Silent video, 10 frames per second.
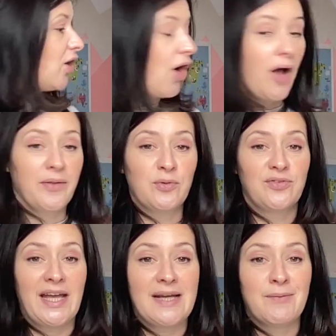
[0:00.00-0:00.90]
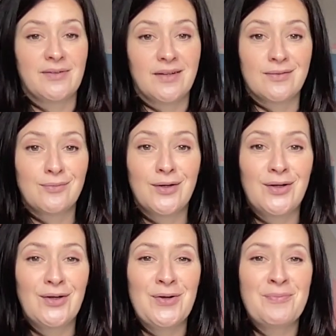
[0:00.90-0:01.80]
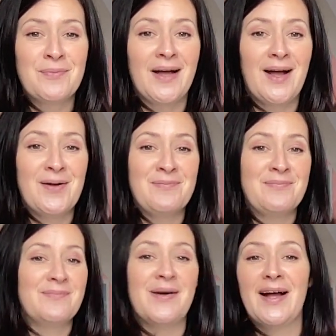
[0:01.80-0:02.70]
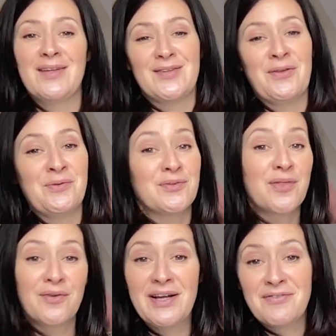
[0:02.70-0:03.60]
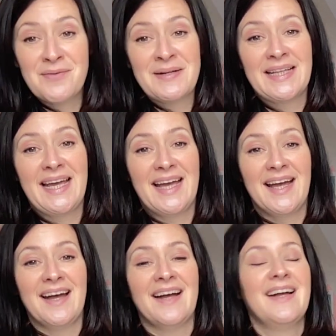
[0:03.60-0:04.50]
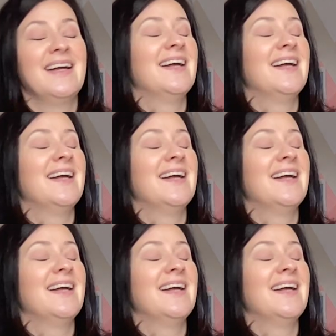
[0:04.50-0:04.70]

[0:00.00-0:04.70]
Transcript: they were staying in my son's room, and so there was 3 of them in here.